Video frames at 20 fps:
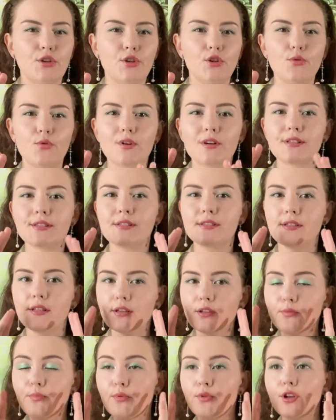You are
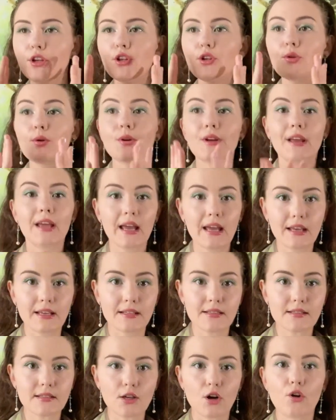still putting your
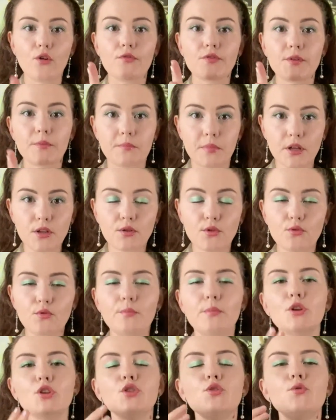gaze on the bindu,
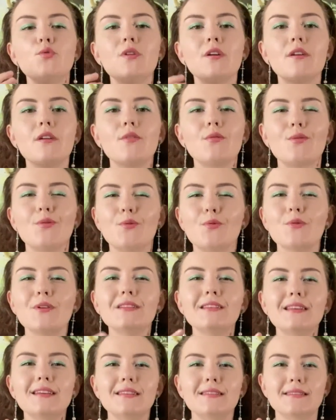but you are
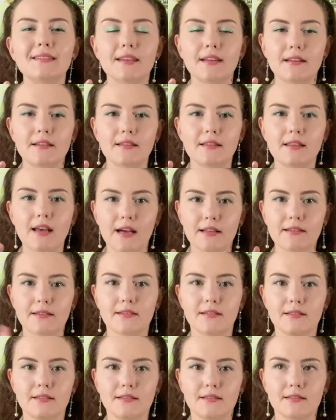releasing that
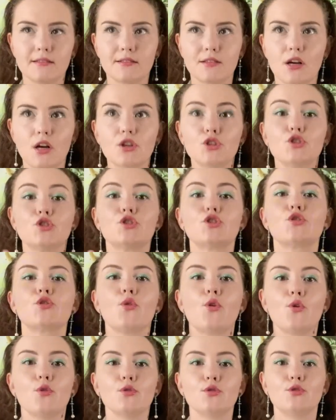
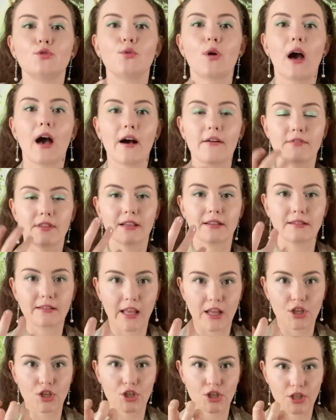control to have that
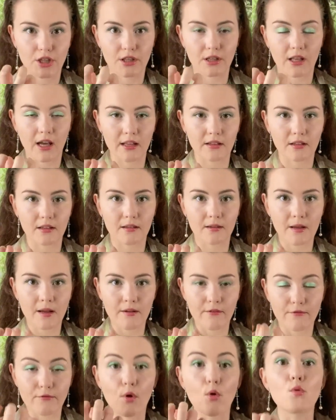tension, that
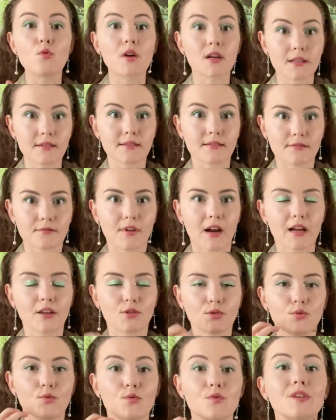focus, right?
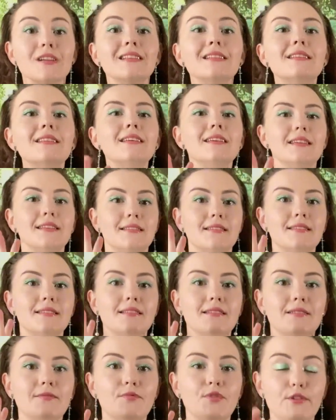You release
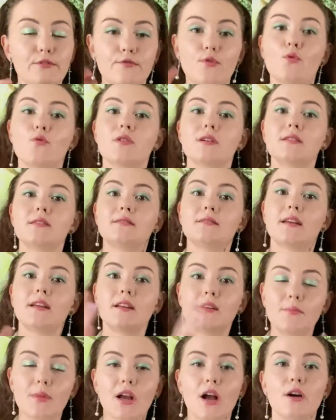the focus and
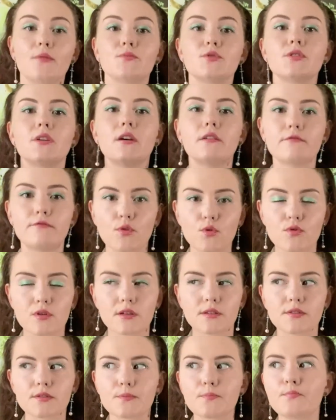it becomes
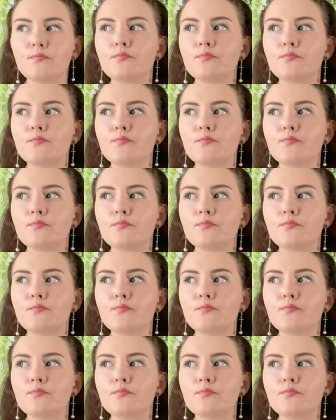unfocused.